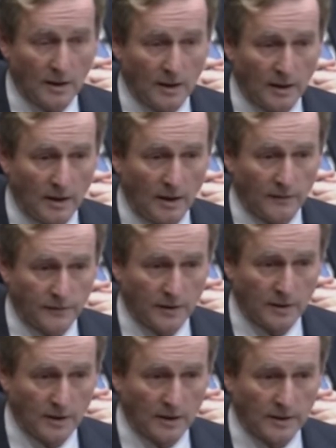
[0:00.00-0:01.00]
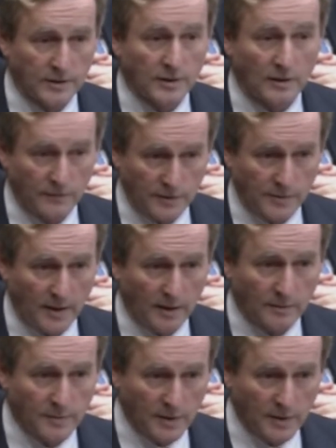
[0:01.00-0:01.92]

uh, of the uh, service plan